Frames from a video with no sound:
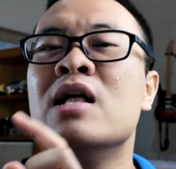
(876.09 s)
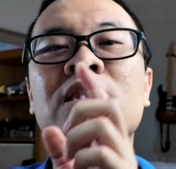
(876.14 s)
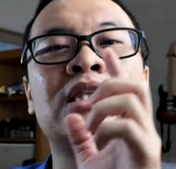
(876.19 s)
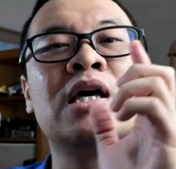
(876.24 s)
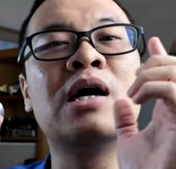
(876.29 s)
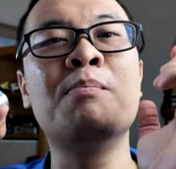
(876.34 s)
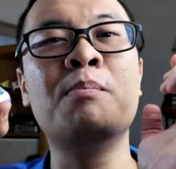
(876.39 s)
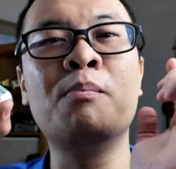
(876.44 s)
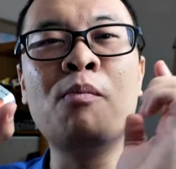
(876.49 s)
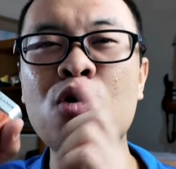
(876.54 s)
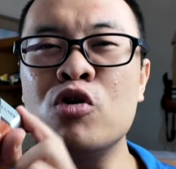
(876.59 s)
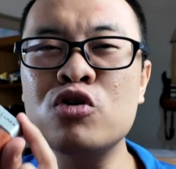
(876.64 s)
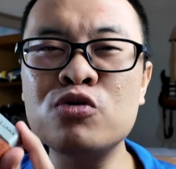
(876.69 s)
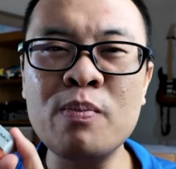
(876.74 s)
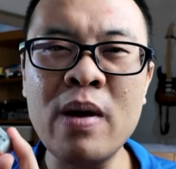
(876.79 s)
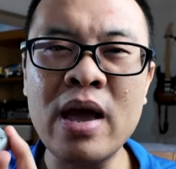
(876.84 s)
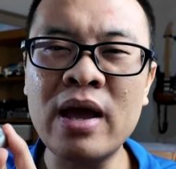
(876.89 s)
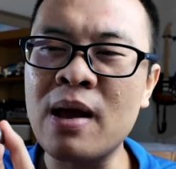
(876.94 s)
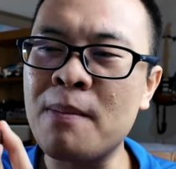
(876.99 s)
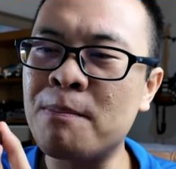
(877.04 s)
the most
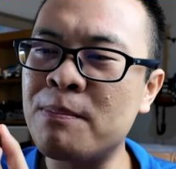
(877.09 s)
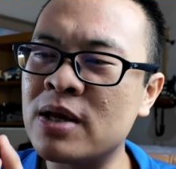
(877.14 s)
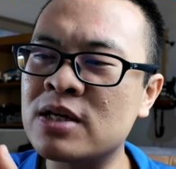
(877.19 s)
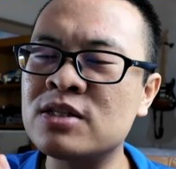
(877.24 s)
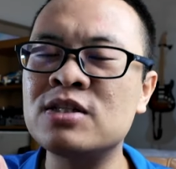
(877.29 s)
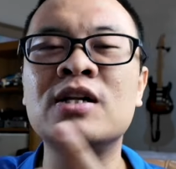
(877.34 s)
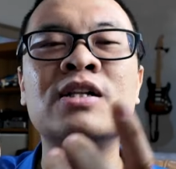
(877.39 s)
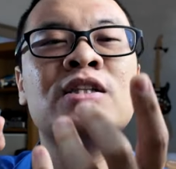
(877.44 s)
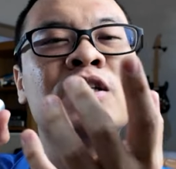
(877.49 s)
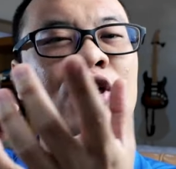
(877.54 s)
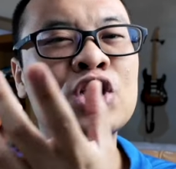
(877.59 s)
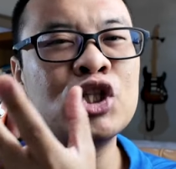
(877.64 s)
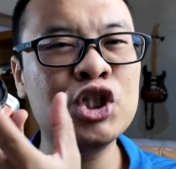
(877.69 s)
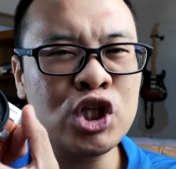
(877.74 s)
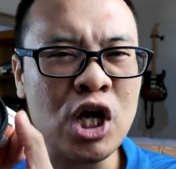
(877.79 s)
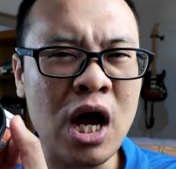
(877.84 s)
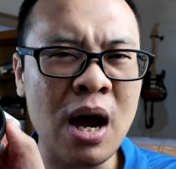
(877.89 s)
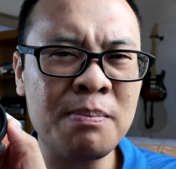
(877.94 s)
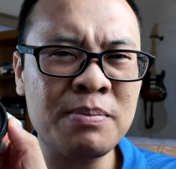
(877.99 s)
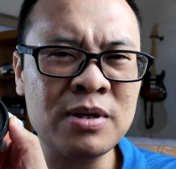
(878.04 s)
megapixel, the
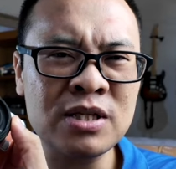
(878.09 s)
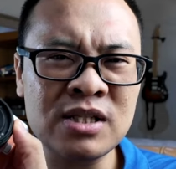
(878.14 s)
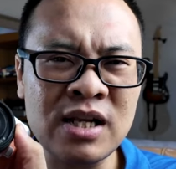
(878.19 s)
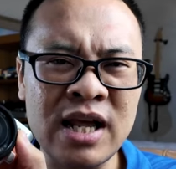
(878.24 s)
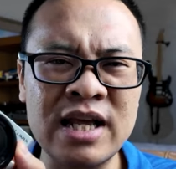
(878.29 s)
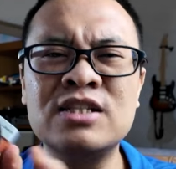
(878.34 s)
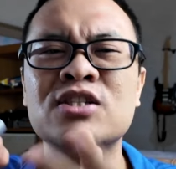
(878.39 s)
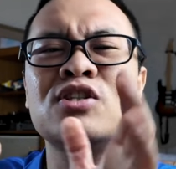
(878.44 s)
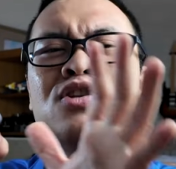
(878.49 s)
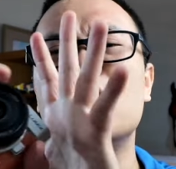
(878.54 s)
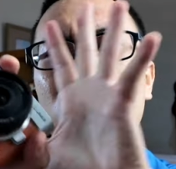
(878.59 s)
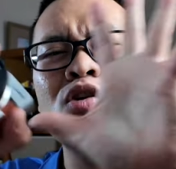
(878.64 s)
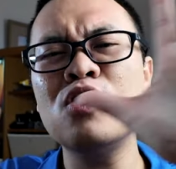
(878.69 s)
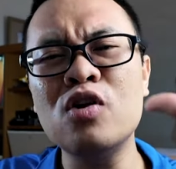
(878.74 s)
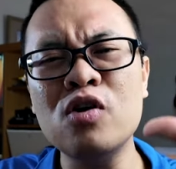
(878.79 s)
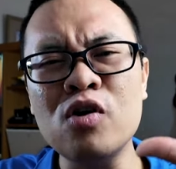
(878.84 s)
sharpest lens. No.